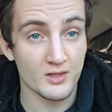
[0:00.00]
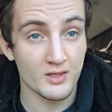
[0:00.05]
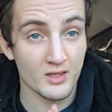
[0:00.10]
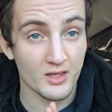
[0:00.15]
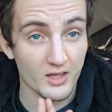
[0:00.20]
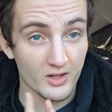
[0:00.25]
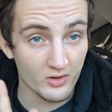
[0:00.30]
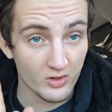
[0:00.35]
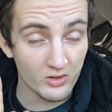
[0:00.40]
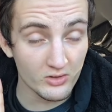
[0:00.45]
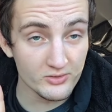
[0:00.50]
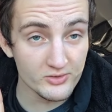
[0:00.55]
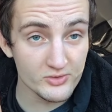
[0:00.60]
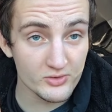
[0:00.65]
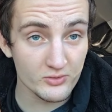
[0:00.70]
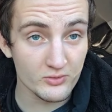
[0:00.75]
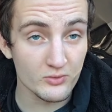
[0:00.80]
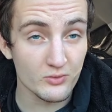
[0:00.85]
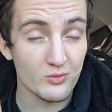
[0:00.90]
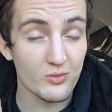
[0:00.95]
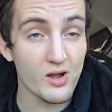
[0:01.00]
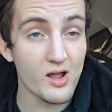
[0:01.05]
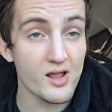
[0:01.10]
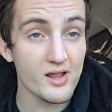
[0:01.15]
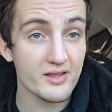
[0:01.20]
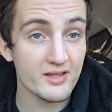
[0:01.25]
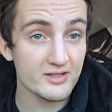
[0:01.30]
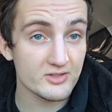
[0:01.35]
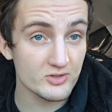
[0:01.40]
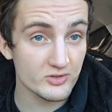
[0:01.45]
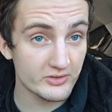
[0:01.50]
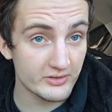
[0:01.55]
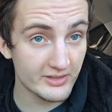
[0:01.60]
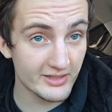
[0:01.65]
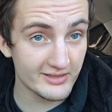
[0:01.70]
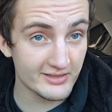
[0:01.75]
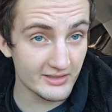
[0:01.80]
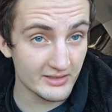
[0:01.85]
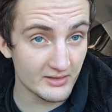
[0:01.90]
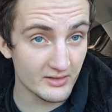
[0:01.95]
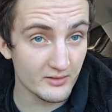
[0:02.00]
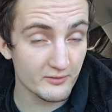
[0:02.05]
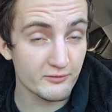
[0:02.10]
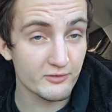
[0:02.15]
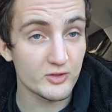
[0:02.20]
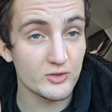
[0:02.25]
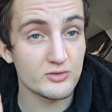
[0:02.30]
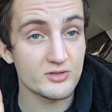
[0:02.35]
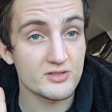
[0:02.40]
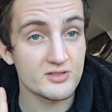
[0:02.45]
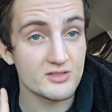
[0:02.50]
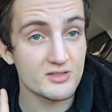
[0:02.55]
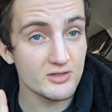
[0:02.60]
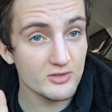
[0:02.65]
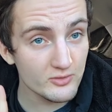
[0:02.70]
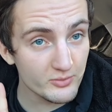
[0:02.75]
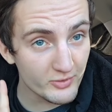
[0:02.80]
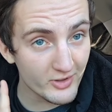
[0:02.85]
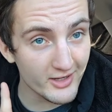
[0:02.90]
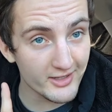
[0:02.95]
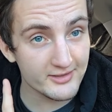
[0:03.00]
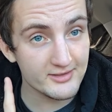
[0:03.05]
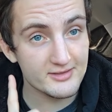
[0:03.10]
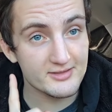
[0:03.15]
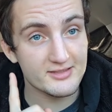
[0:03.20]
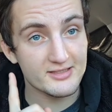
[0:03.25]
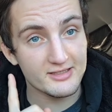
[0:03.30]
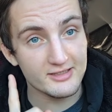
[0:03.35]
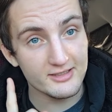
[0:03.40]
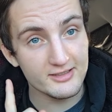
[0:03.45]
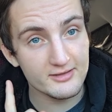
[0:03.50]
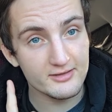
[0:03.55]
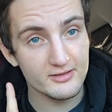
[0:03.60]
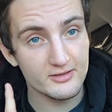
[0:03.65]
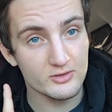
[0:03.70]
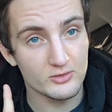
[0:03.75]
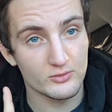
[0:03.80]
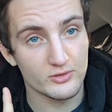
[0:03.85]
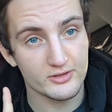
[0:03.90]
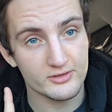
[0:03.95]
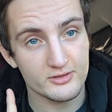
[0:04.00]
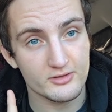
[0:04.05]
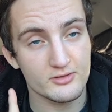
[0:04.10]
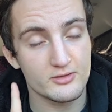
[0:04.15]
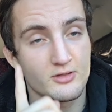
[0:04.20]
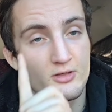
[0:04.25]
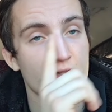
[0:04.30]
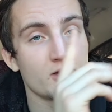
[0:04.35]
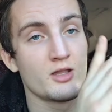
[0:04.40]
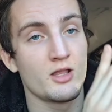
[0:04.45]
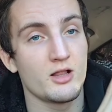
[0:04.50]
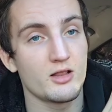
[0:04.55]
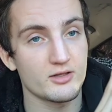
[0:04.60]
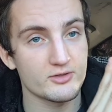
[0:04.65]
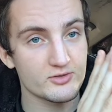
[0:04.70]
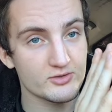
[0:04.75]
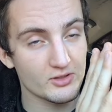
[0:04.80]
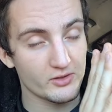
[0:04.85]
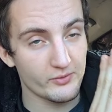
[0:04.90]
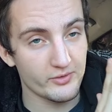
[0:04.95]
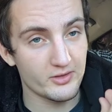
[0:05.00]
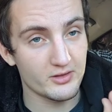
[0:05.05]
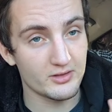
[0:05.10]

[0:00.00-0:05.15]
And also why it's a good idea for you to still practice the illegal ones. Let's start with the